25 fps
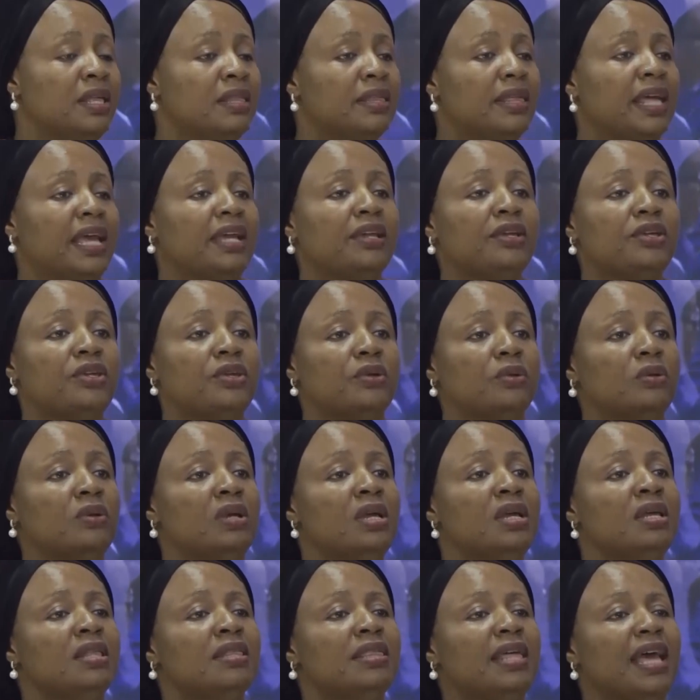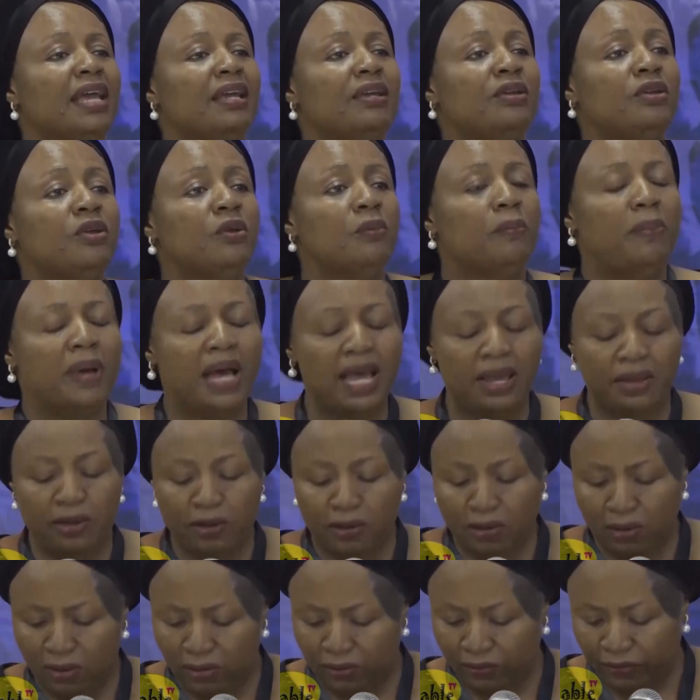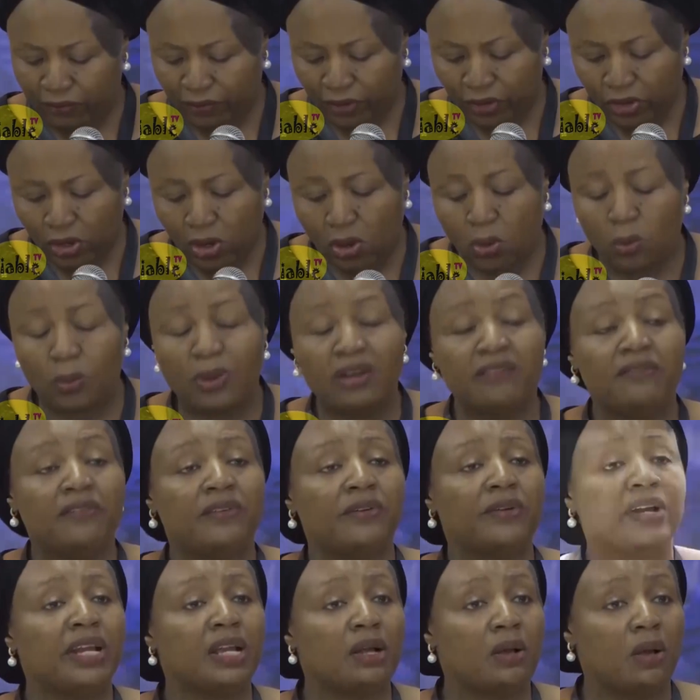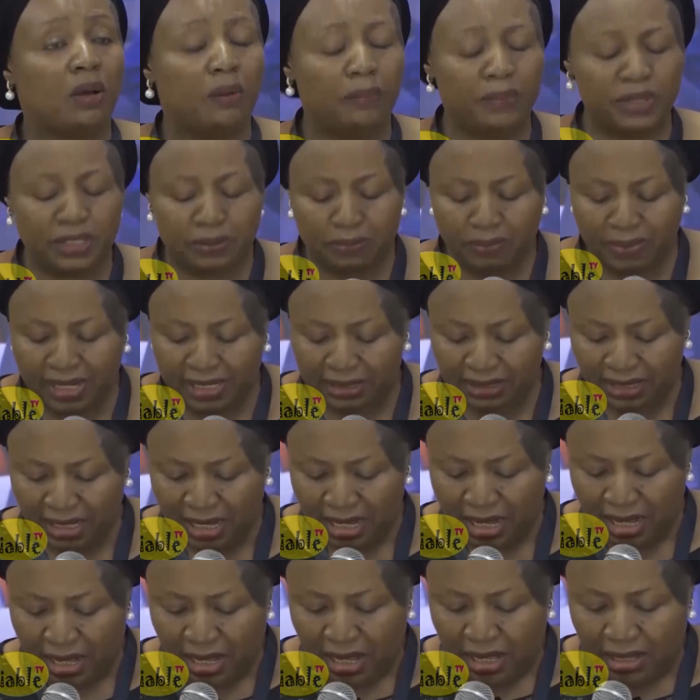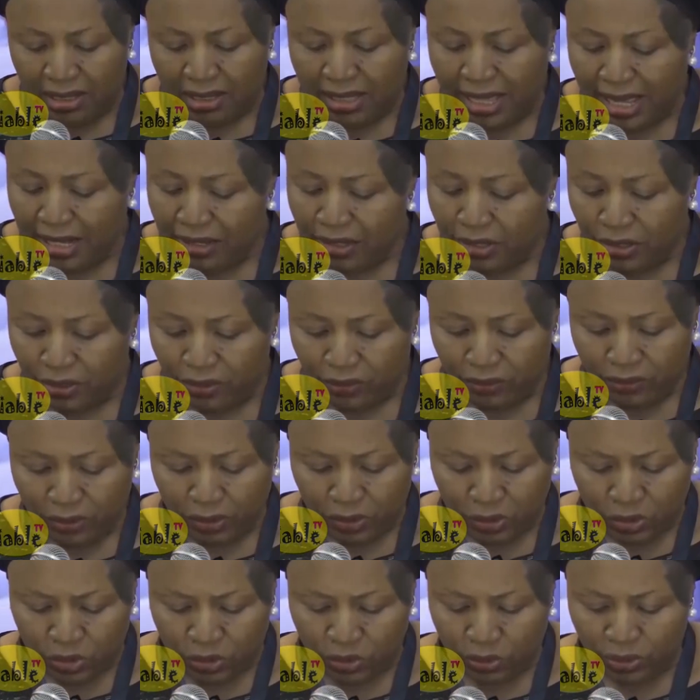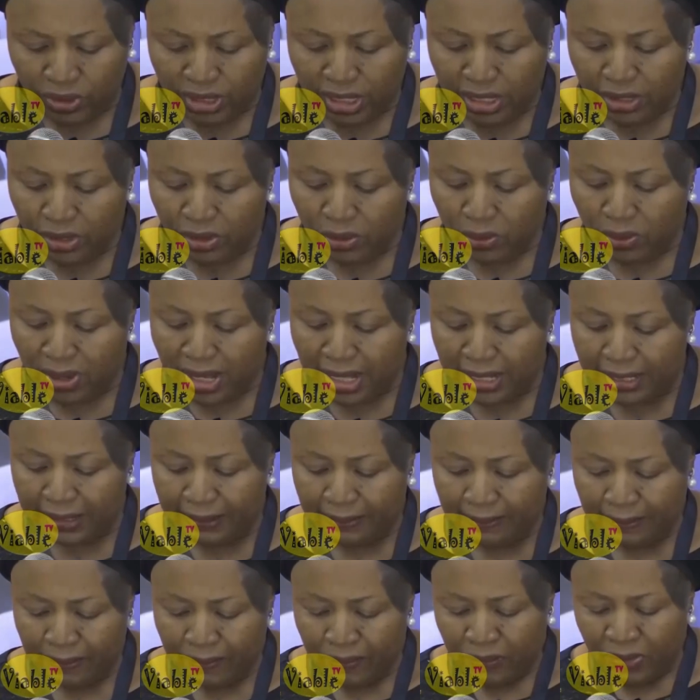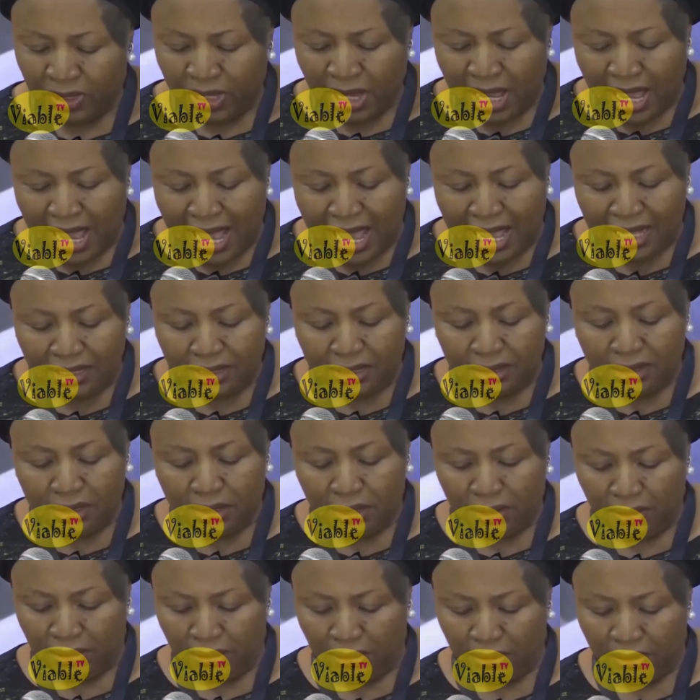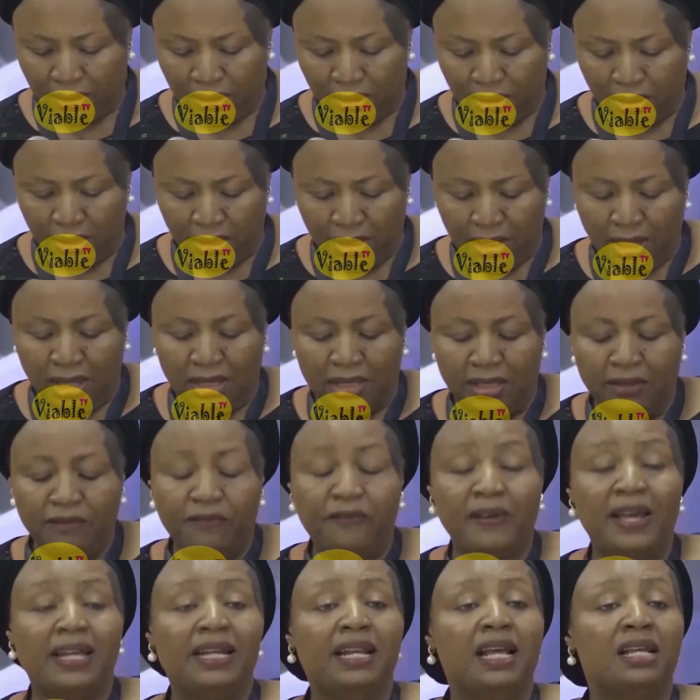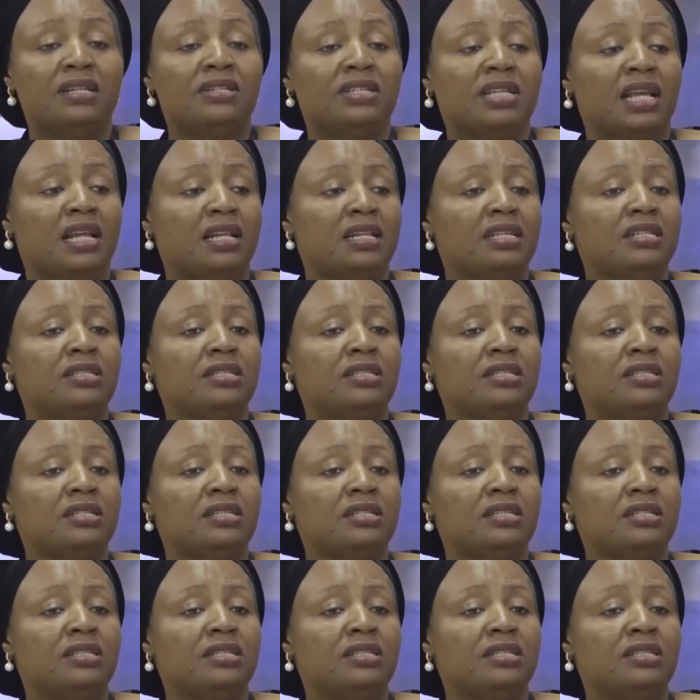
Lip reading: Thank you. Thank you, Bayo, for your unwavering commitment. Thank you to EUL and the financial